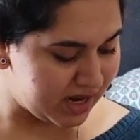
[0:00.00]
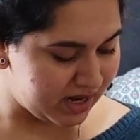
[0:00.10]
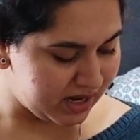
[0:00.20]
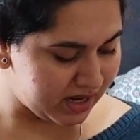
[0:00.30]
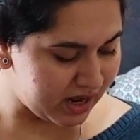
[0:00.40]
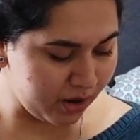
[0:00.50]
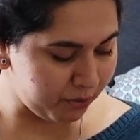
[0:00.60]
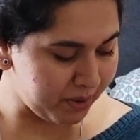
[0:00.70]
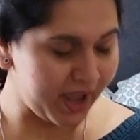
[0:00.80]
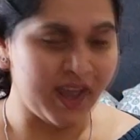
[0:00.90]

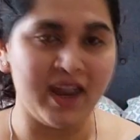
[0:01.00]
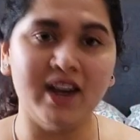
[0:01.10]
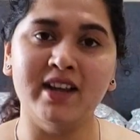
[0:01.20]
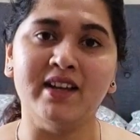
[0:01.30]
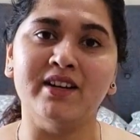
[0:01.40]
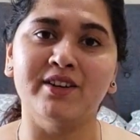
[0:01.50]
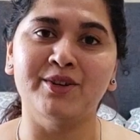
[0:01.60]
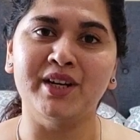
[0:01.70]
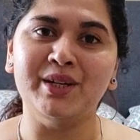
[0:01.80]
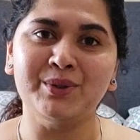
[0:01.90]
no, my hair didn't
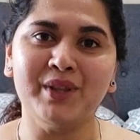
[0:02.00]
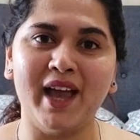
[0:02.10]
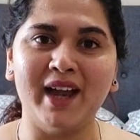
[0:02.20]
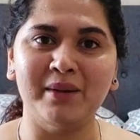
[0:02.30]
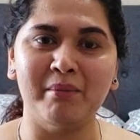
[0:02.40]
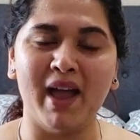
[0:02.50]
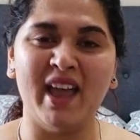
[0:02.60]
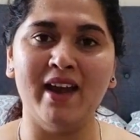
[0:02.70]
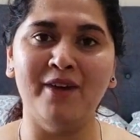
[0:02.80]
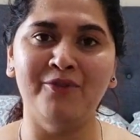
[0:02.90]
agree to that. My
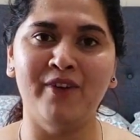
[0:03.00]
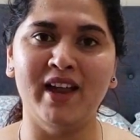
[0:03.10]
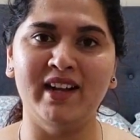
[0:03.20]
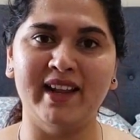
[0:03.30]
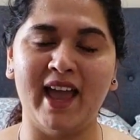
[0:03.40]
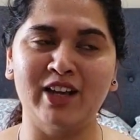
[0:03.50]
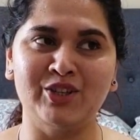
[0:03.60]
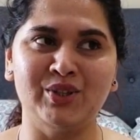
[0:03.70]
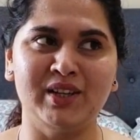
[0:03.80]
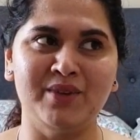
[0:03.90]
hair felt
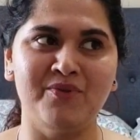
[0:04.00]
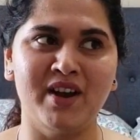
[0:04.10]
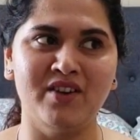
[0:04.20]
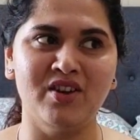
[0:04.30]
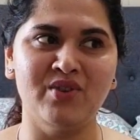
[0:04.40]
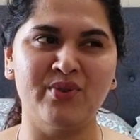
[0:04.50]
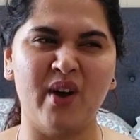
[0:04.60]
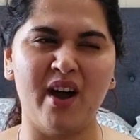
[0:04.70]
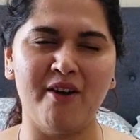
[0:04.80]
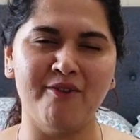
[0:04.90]
actually very
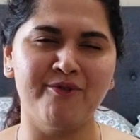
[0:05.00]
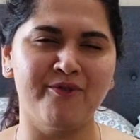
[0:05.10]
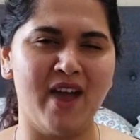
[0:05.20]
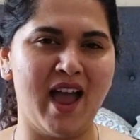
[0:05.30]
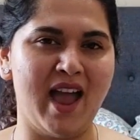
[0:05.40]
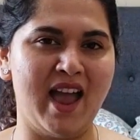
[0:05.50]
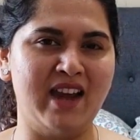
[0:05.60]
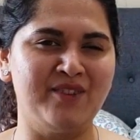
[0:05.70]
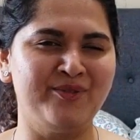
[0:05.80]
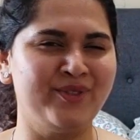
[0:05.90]
rough
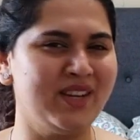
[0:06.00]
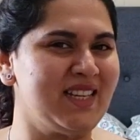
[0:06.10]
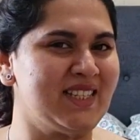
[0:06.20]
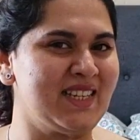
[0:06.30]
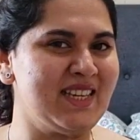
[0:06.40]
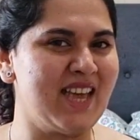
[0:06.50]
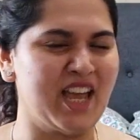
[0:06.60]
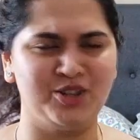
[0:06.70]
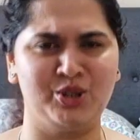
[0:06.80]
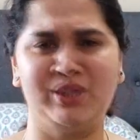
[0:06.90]
and frizzy
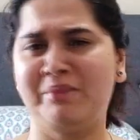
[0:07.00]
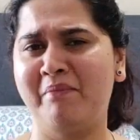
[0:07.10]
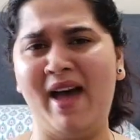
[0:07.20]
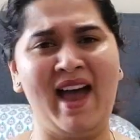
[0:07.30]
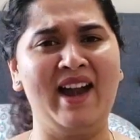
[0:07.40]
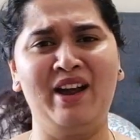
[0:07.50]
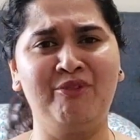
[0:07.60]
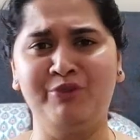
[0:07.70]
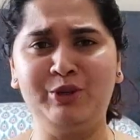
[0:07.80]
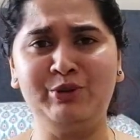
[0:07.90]
and just bad
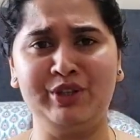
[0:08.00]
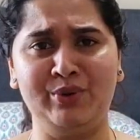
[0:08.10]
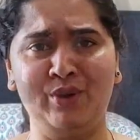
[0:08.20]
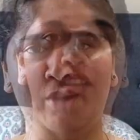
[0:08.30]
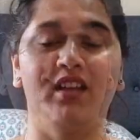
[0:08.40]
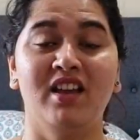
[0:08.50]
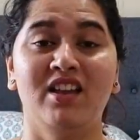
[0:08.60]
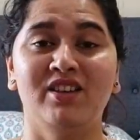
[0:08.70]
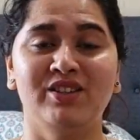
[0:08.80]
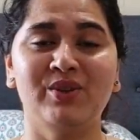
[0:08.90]
after using
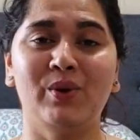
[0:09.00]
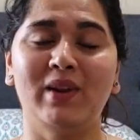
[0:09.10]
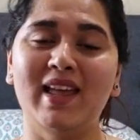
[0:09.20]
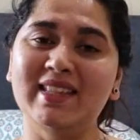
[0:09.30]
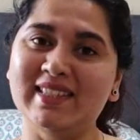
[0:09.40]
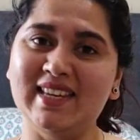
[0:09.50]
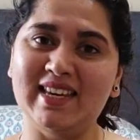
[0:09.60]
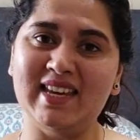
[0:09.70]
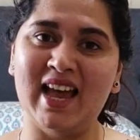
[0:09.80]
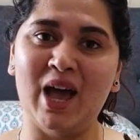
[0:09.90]
Olaplex. So let's
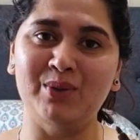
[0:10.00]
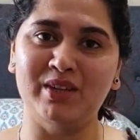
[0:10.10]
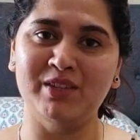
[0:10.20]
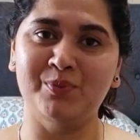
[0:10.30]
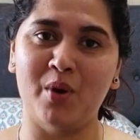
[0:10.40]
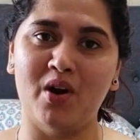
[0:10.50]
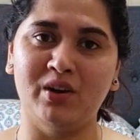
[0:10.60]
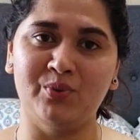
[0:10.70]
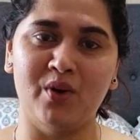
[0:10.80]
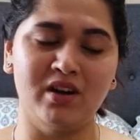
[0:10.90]
see how this
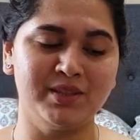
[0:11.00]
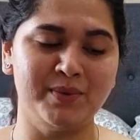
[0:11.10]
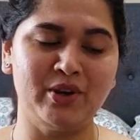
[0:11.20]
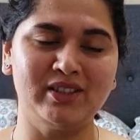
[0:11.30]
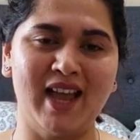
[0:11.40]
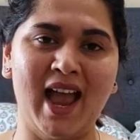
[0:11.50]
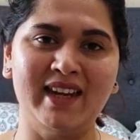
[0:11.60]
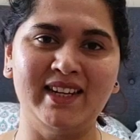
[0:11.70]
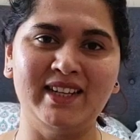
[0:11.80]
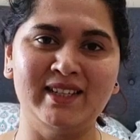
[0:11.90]
product works because
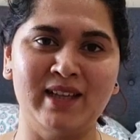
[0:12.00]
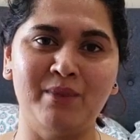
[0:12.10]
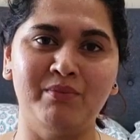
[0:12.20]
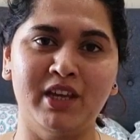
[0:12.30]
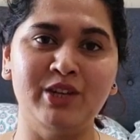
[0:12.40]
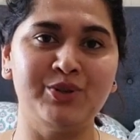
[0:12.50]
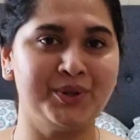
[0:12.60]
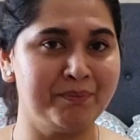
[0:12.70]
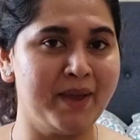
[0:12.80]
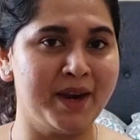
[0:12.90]
I need something
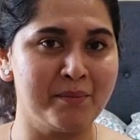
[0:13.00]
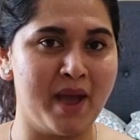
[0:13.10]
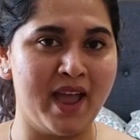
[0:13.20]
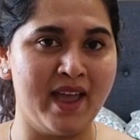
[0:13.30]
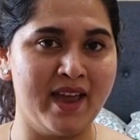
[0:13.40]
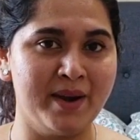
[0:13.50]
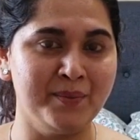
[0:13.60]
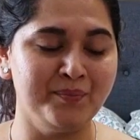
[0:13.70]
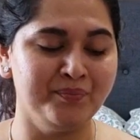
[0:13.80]
to repair my hair.